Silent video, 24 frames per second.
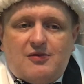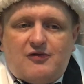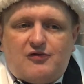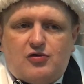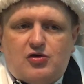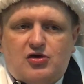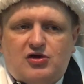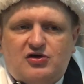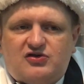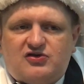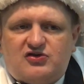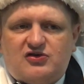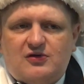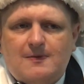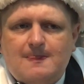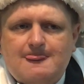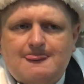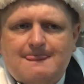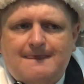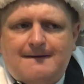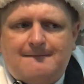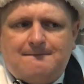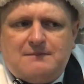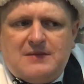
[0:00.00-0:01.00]
Of course,
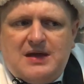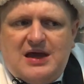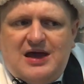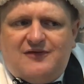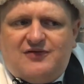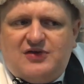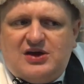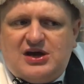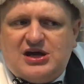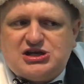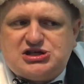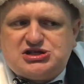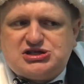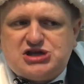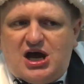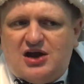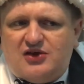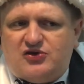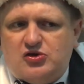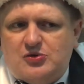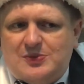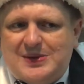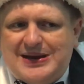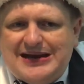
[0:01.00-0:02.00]
if you get
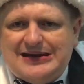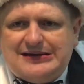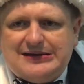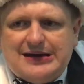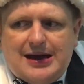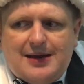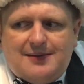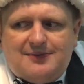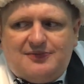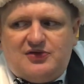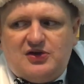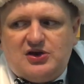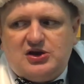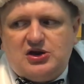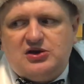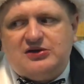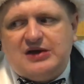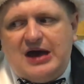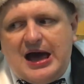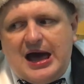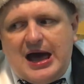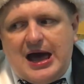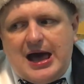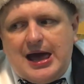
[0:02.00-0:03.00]
shot too many times, then you
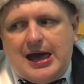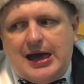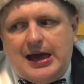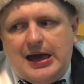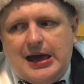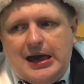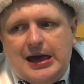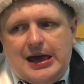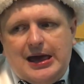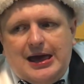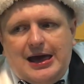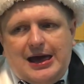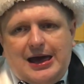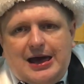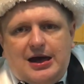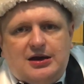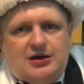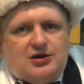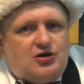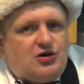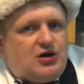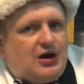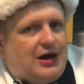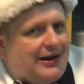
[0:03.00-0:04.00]
die,
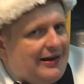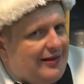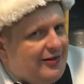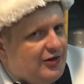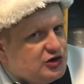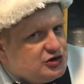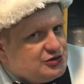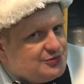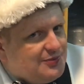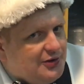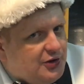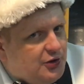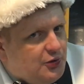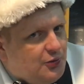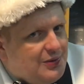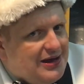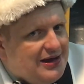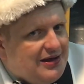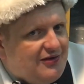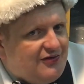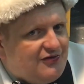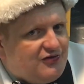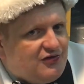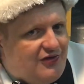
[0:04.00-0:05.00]
and you're not eligible to
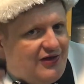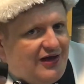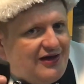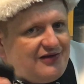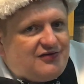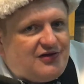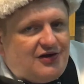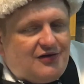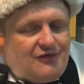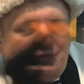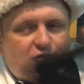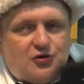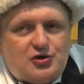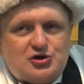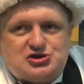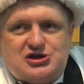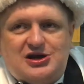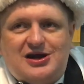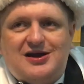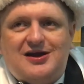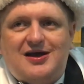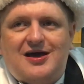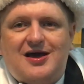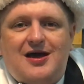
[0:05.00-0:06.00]
win, so that's
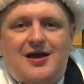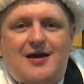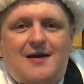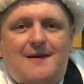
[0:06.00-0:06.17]
unfortunate.